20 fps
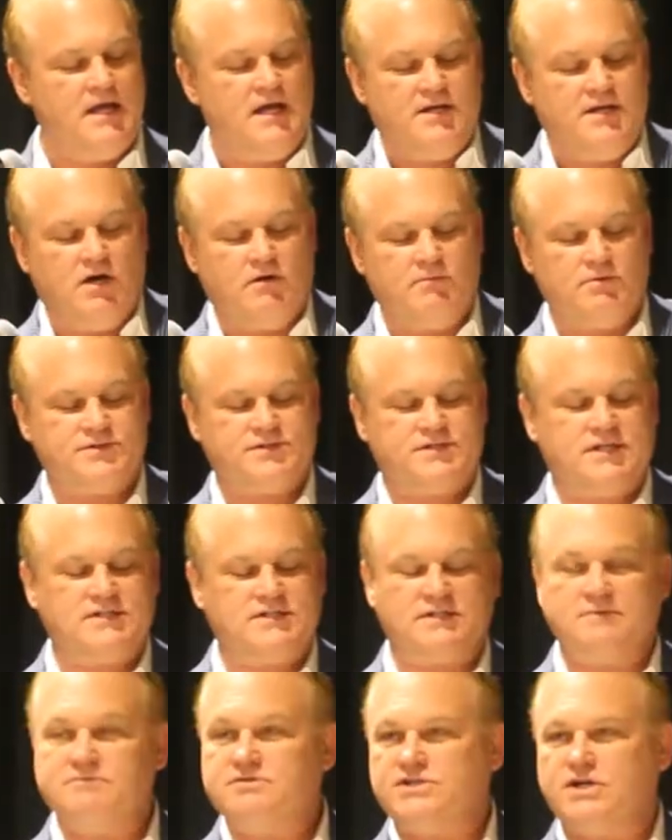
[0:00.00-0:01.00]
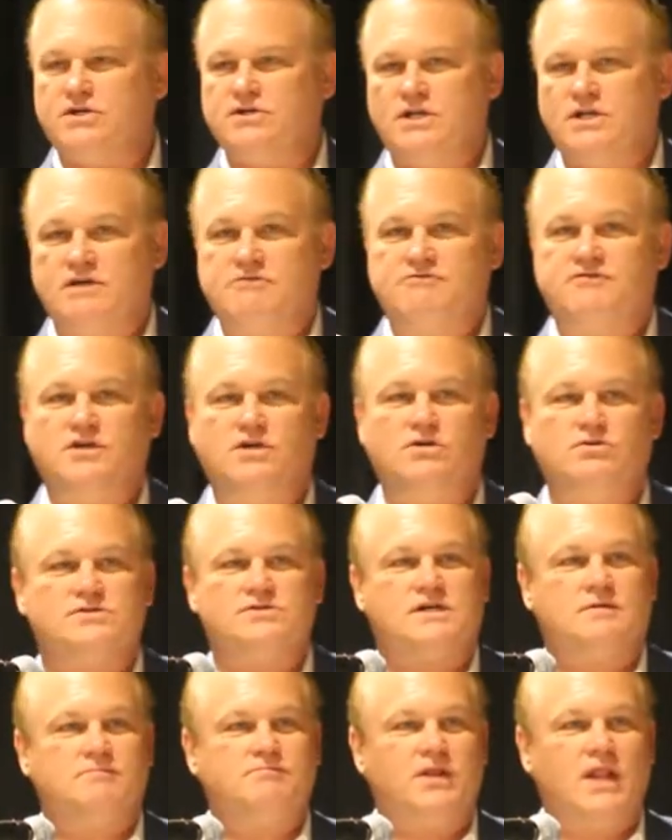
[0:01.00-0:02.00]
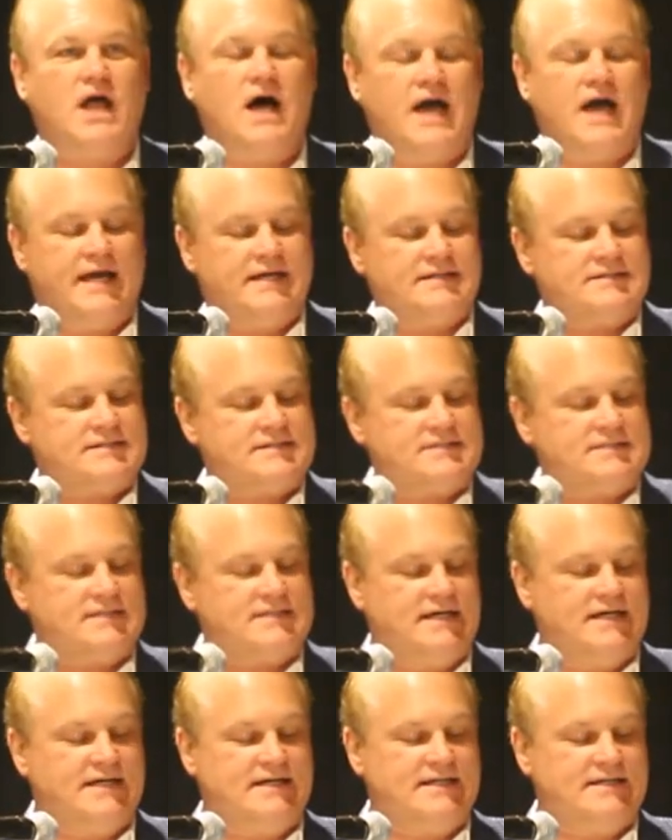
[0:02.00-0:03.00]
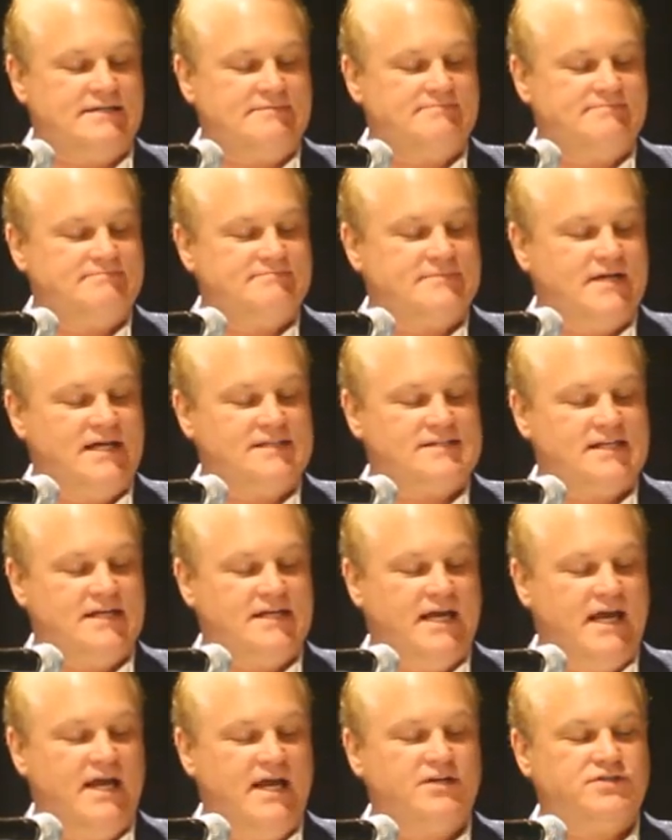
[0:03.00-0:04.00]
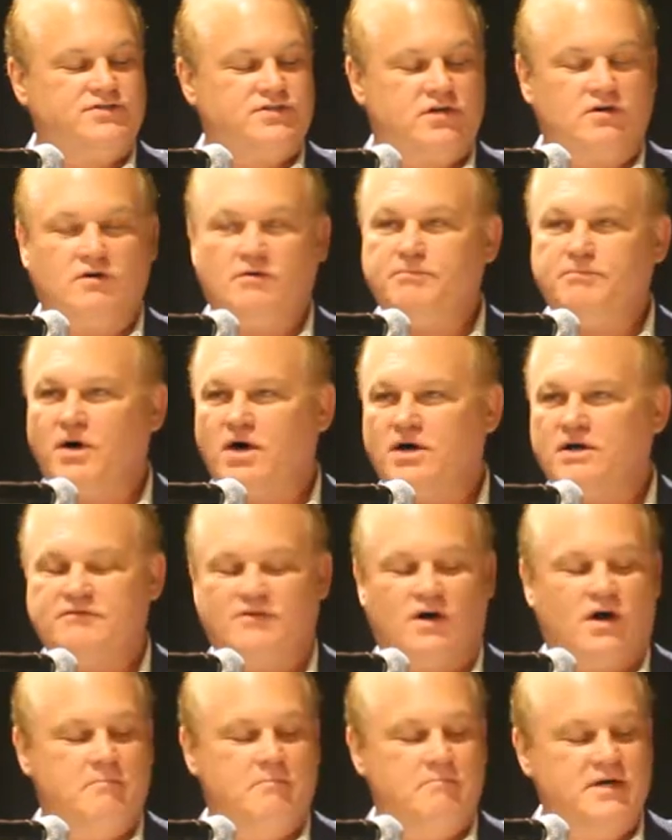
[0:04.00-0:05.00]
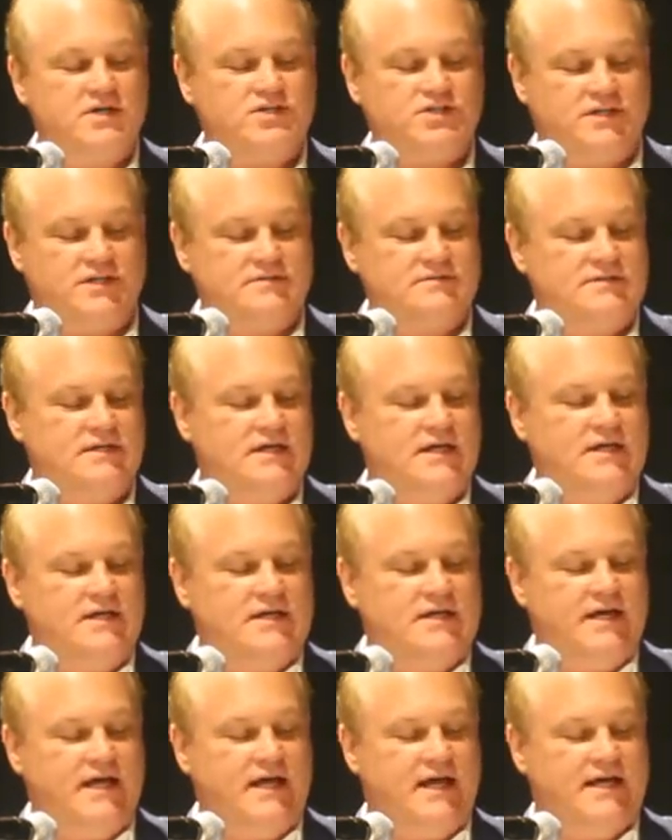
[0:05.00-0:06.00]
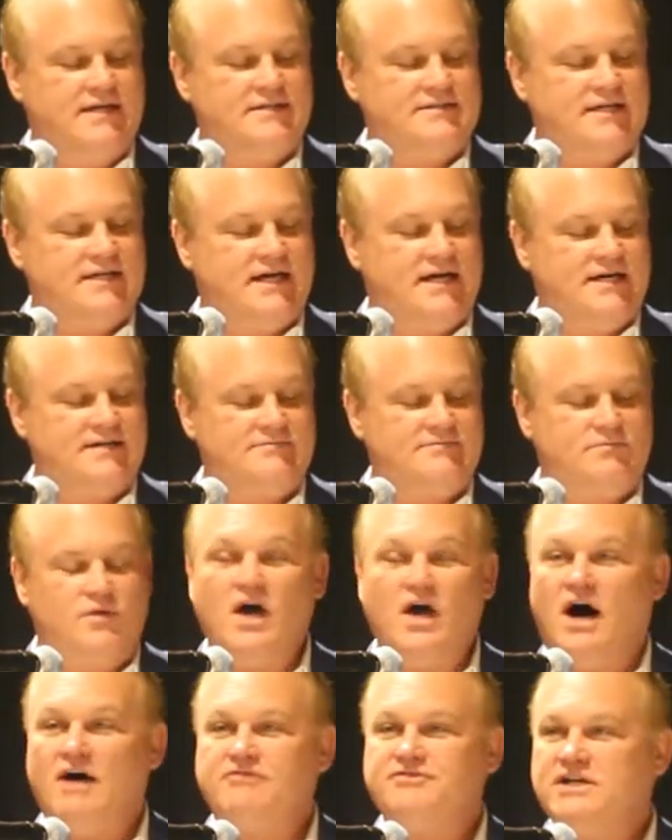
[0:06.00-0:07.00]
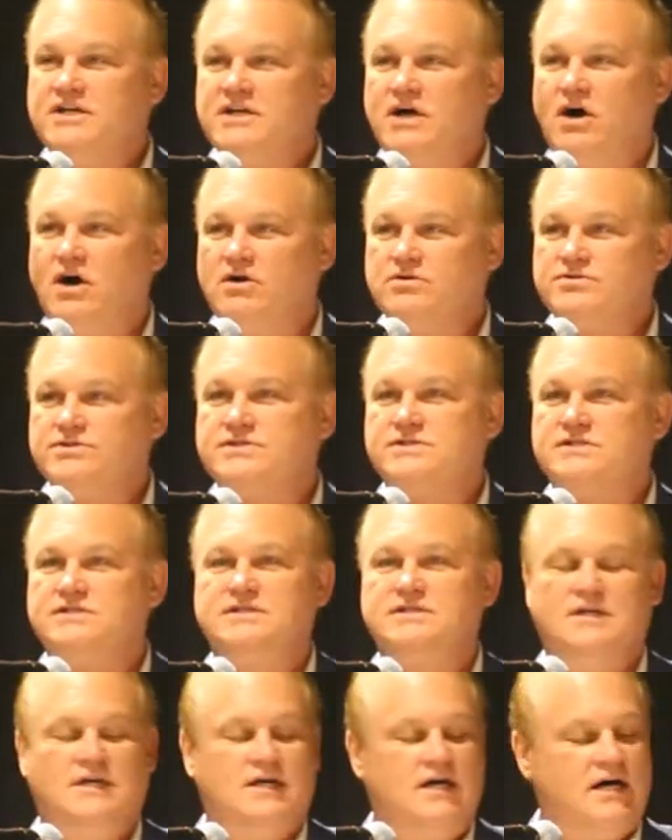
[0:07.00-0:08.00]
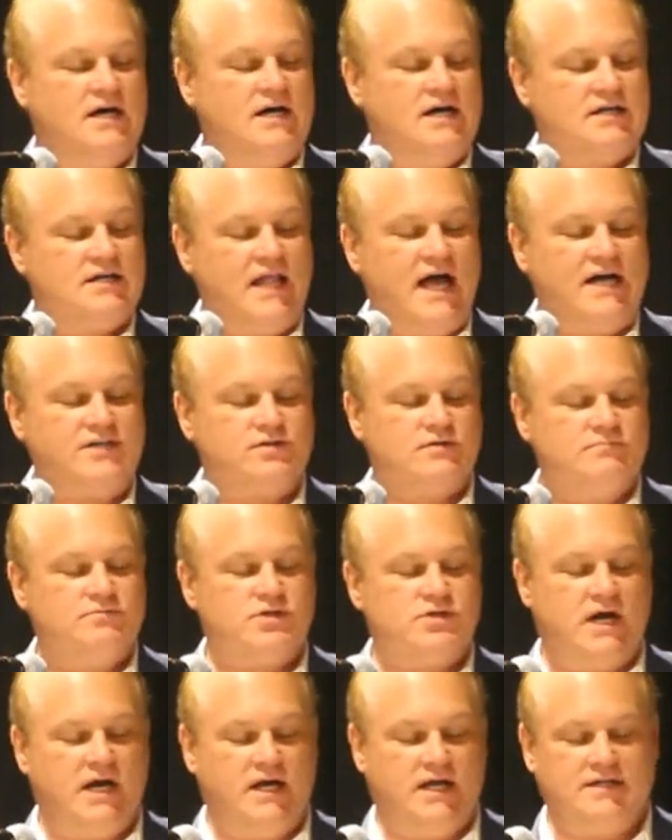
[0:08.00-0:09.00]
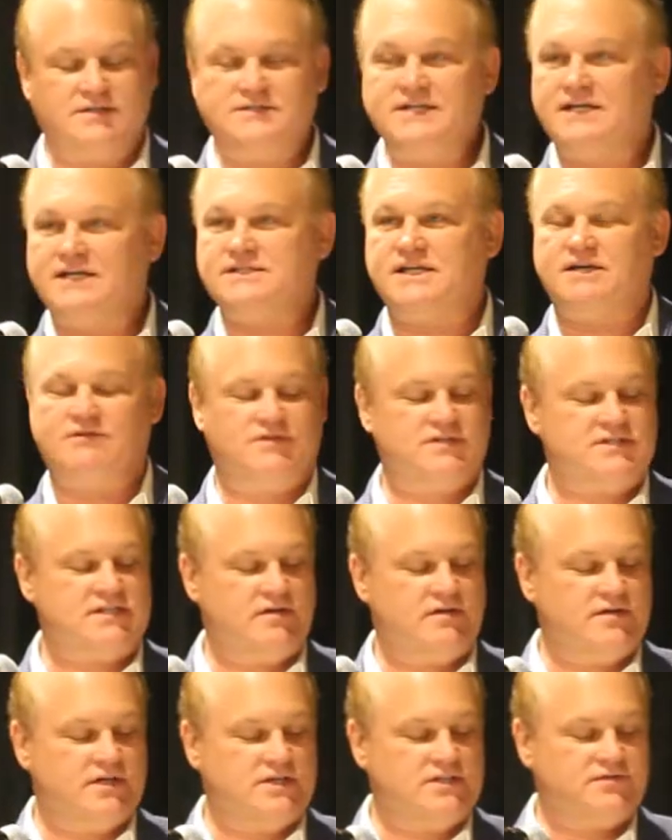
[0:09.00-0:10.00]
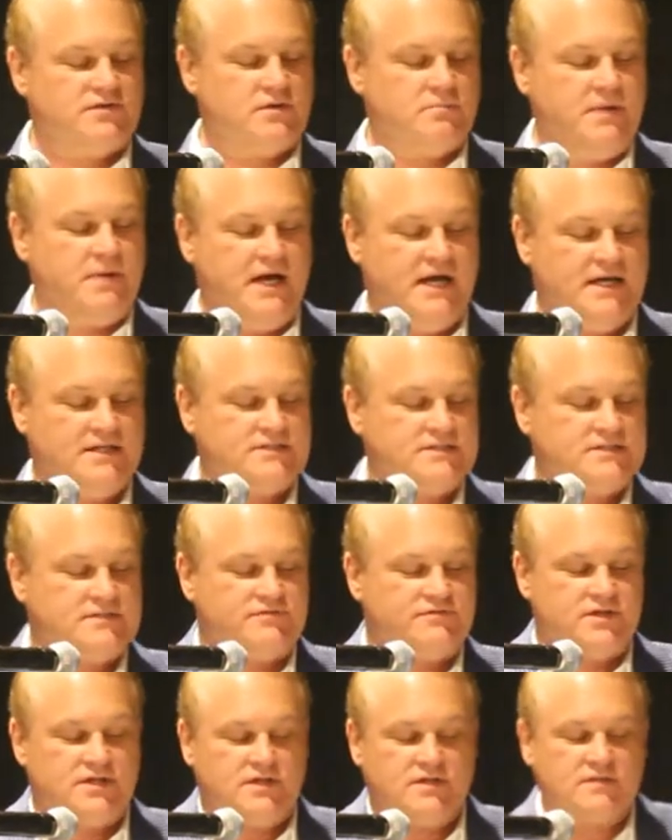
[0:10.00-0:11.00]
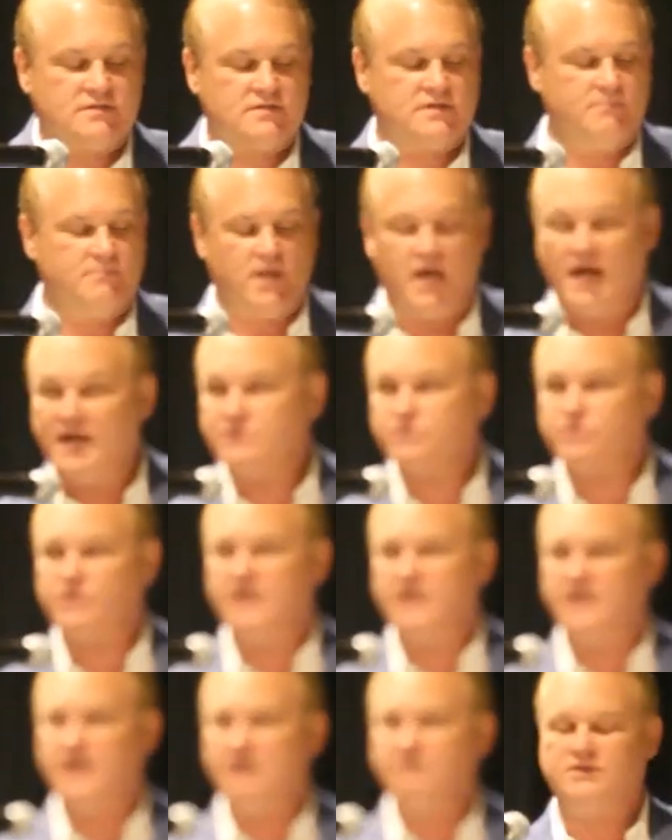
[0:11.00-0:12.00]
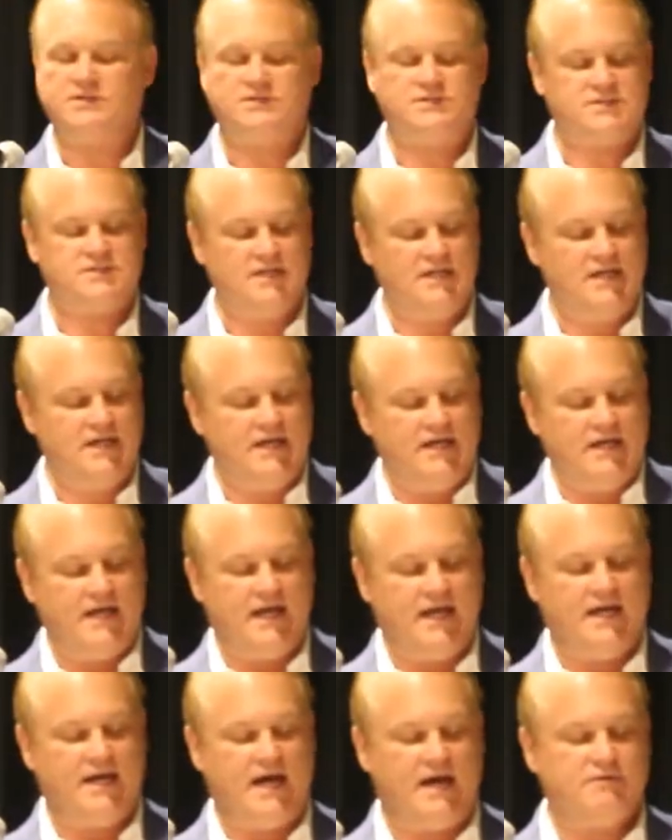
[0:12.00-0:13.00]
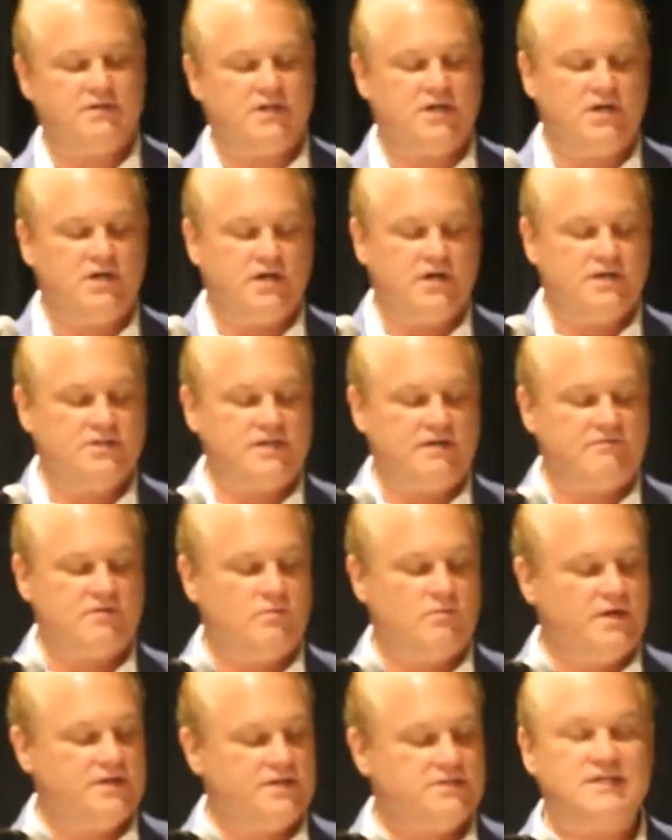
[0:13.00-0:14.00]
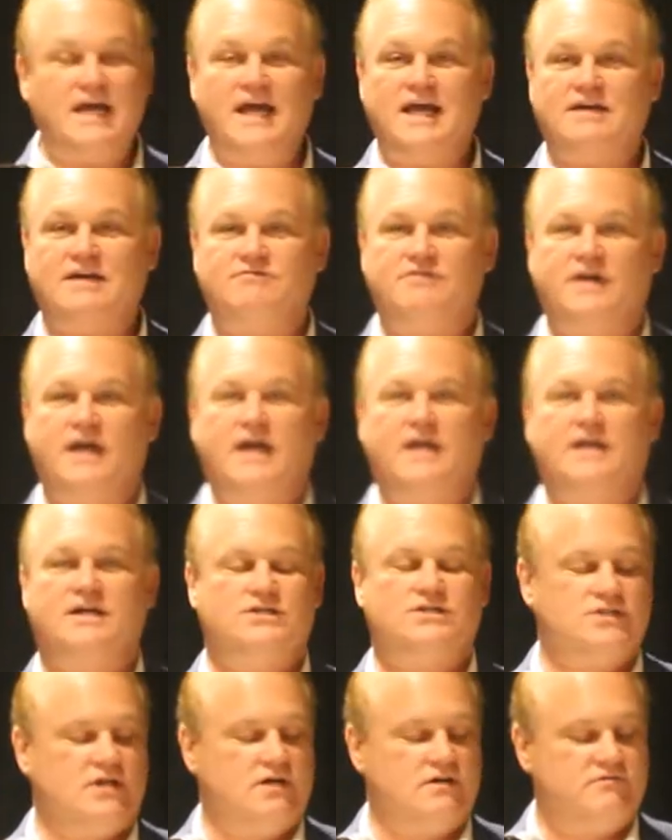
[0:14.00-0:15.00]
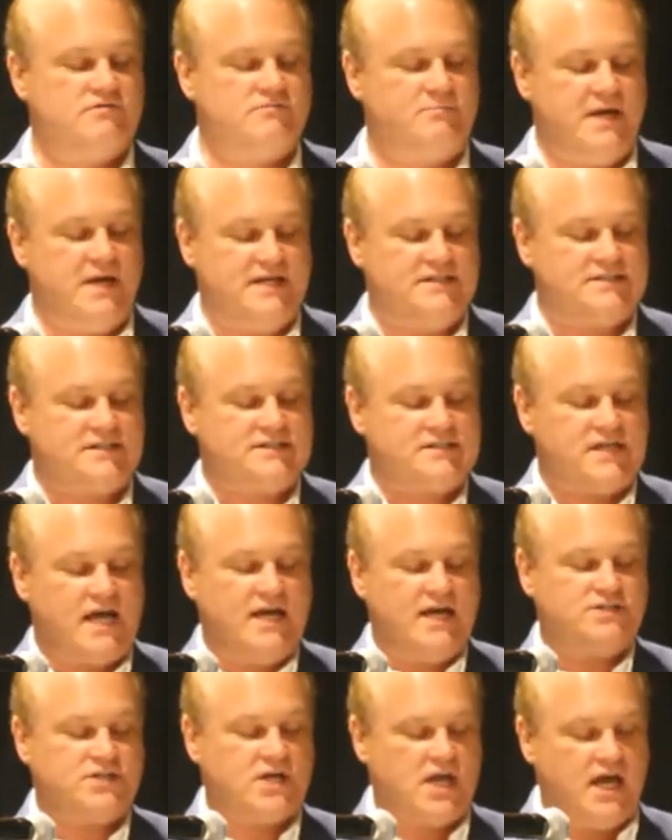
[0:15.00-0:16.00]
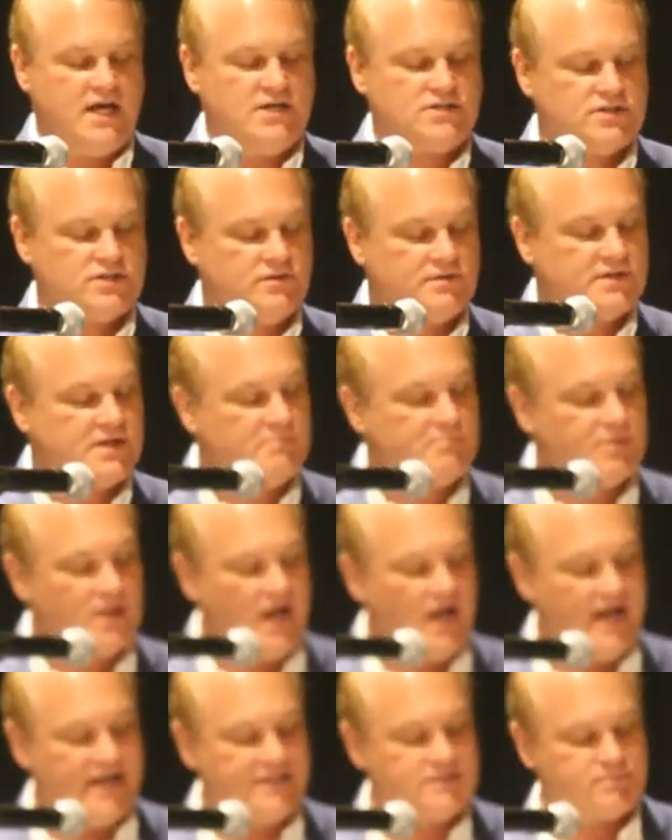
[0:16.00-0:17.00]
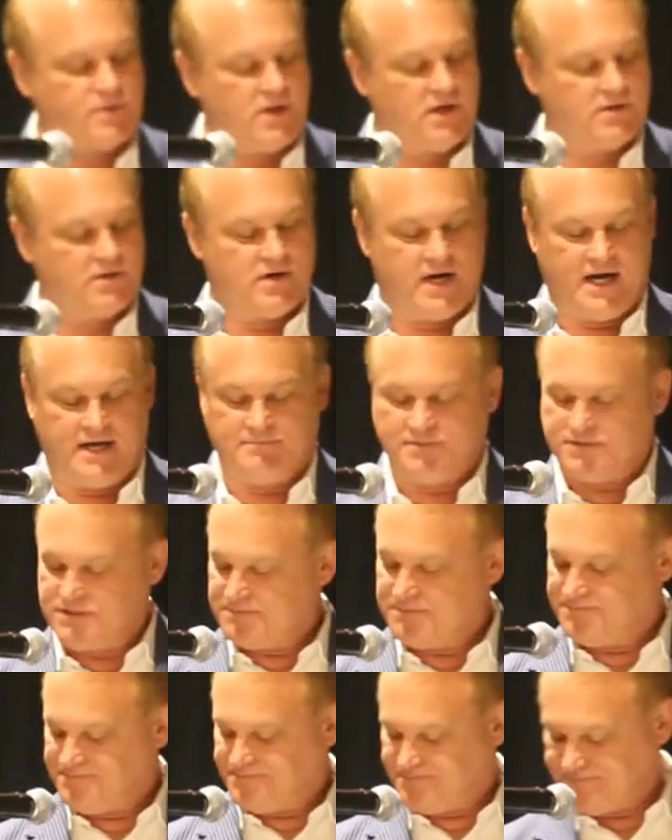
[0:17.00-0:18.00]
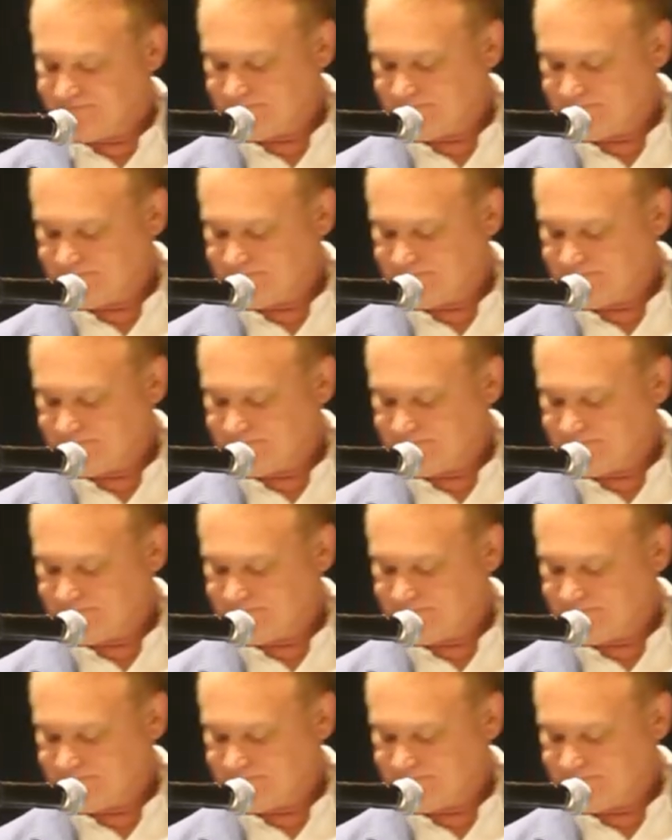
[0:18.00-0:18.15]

Noble Systems certainly views compliance as an integral part of our mission, and we often host classroom training and testing facilities for PACE for their compliance training efforts. And I would encourage everyone to take advantage of PACE's educational and compliance programs.